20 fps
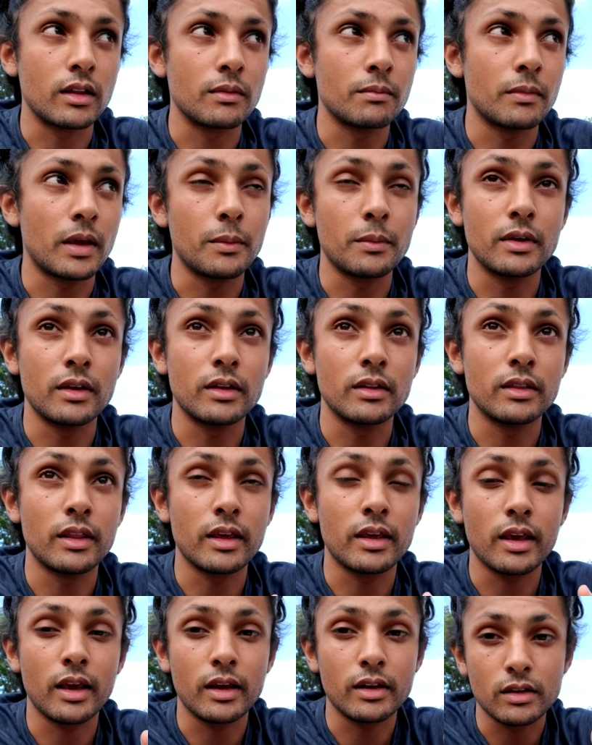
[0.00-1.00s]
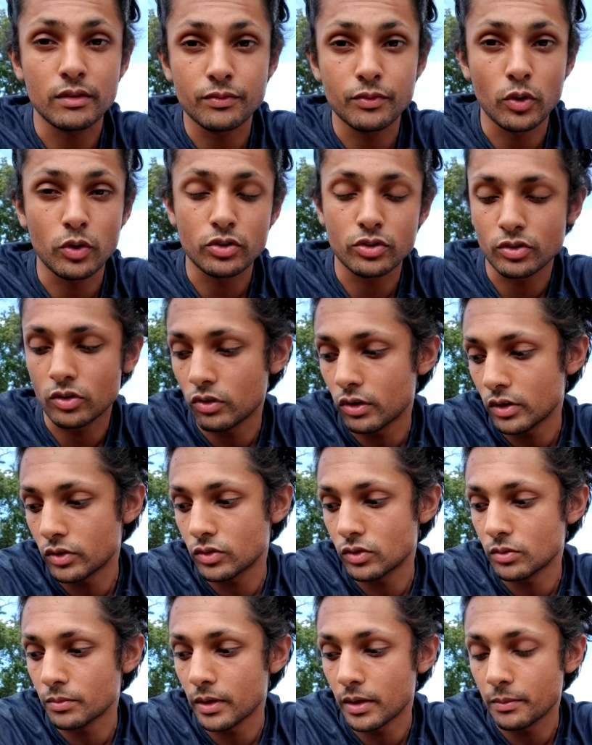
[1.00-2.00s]
maybe they can't afford to go out
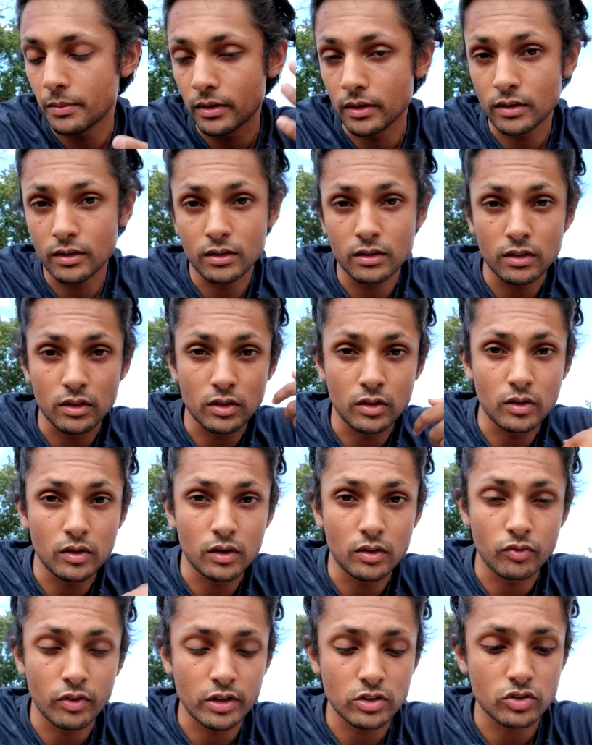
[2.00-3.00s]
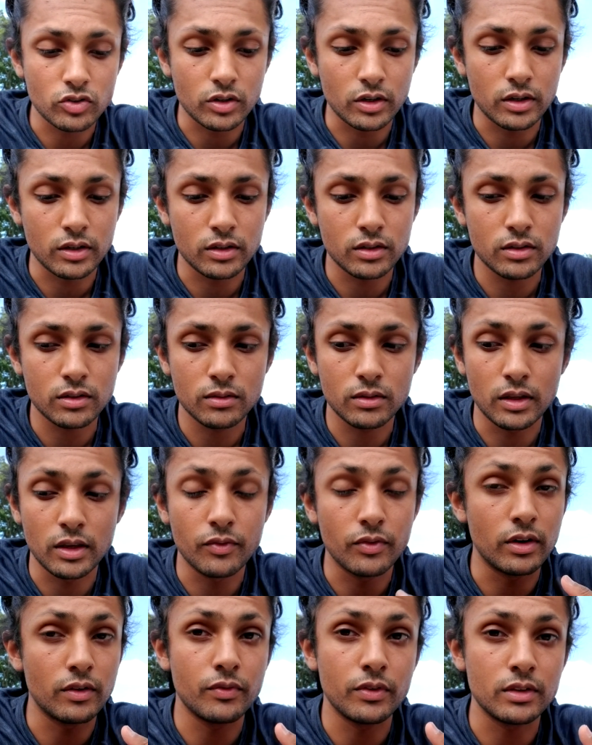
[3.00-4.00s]
to maybe a restaurant,
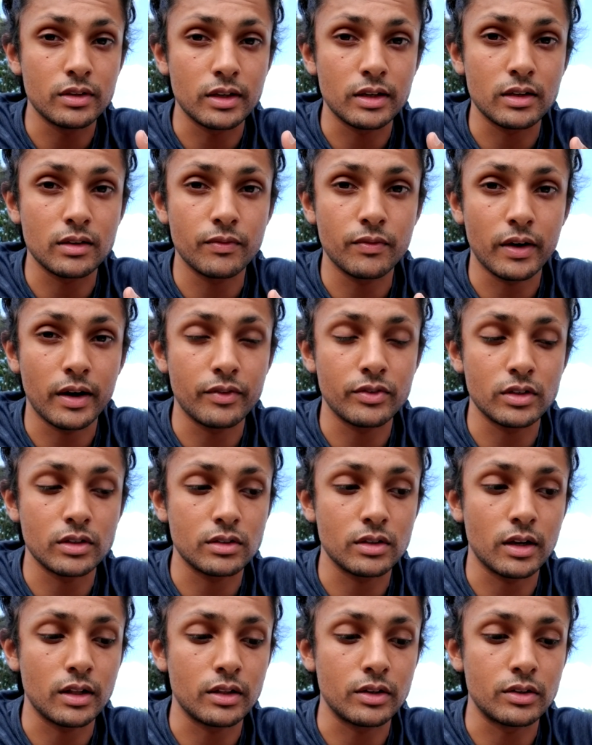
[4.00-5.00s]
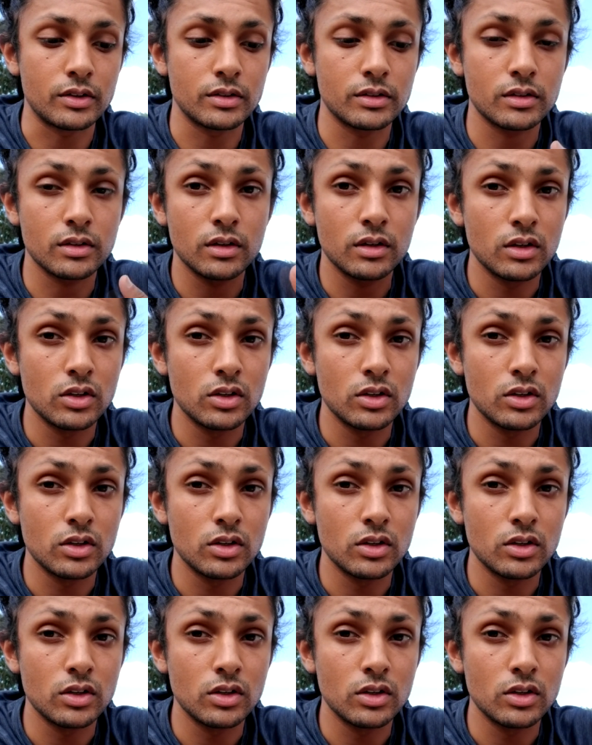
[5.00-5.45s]
even if it's like $5-6.